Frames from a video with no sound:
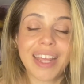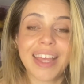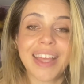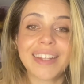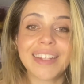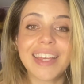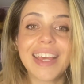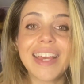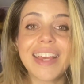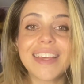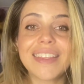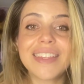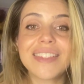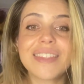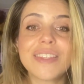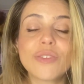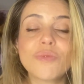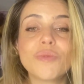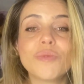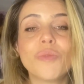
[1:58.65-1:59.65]
And this
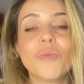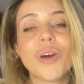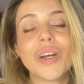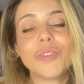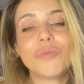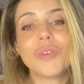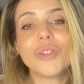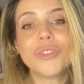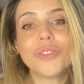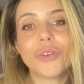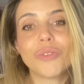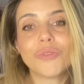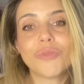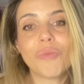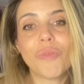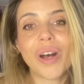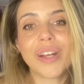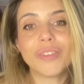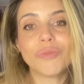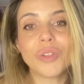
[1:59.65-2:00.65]
is what we don't
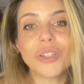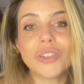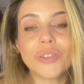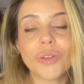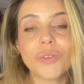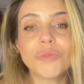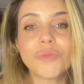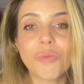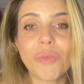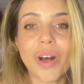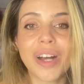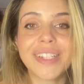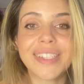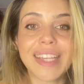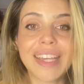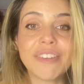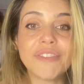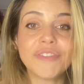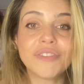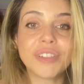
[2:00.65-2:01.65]
want. We don't want
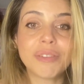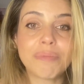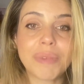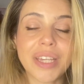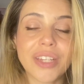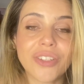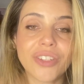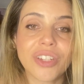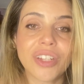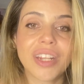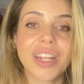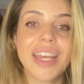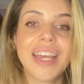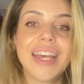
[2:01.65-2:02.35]
inflammation